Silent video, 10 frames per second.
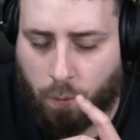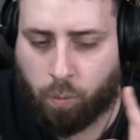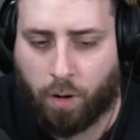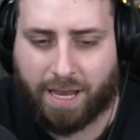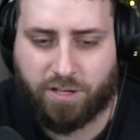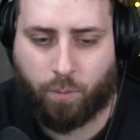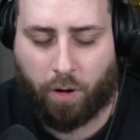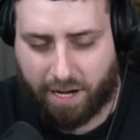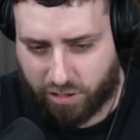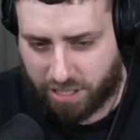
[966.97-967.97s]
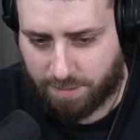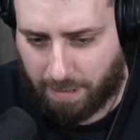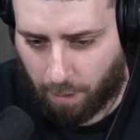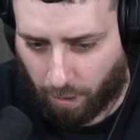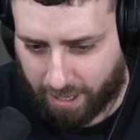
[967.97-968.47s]
One energy to
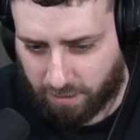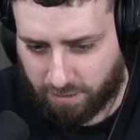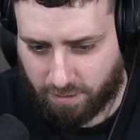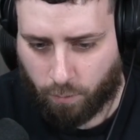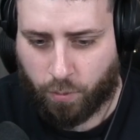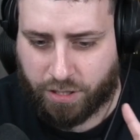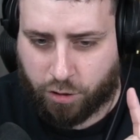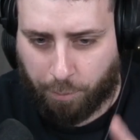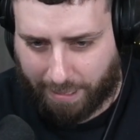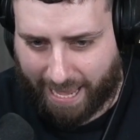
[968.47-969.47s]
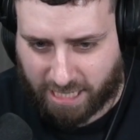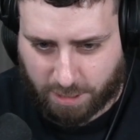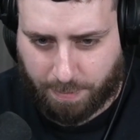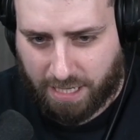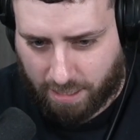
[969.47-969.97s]
Mawile. We double X
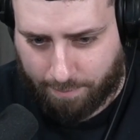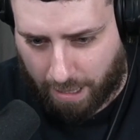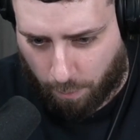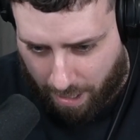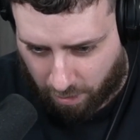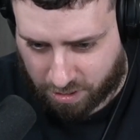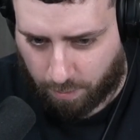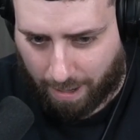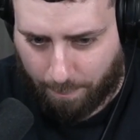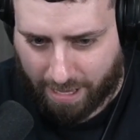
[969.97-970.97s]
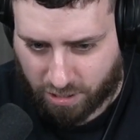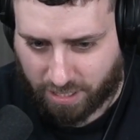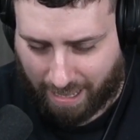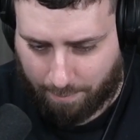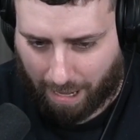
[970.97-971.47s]
speed the Melmetal to our bench to
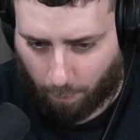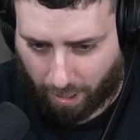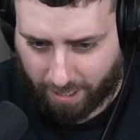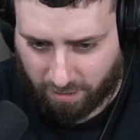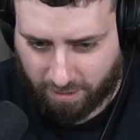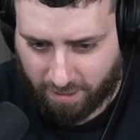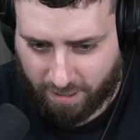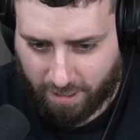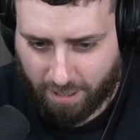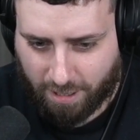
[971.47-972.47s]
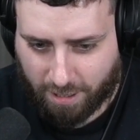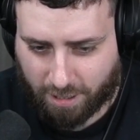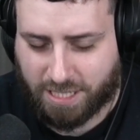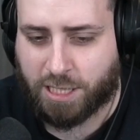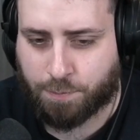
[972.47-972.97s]
that Mawile.
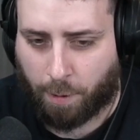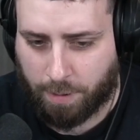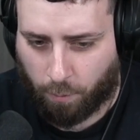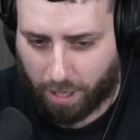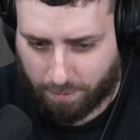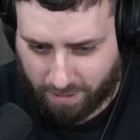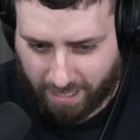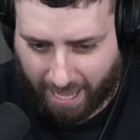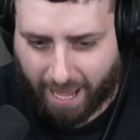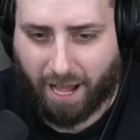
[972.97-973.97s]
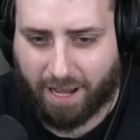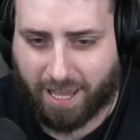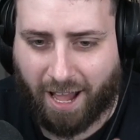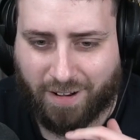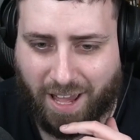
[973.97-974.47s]
Because this is probably what you... Yeah,
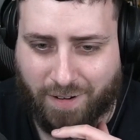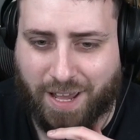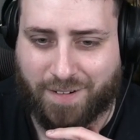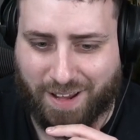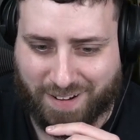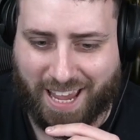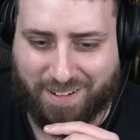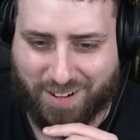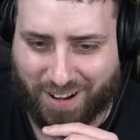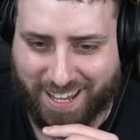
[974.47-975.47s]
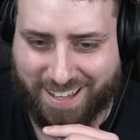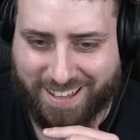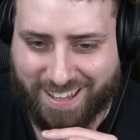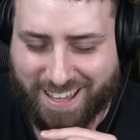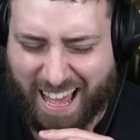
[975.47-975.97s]
okay. I've got it.
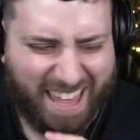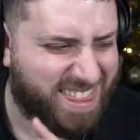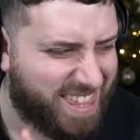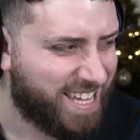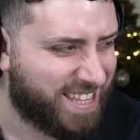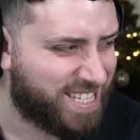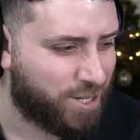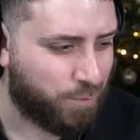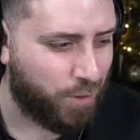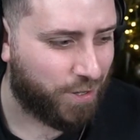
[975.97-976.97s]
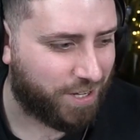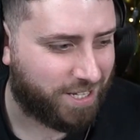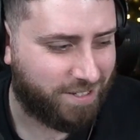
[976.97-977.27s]
I think this could work.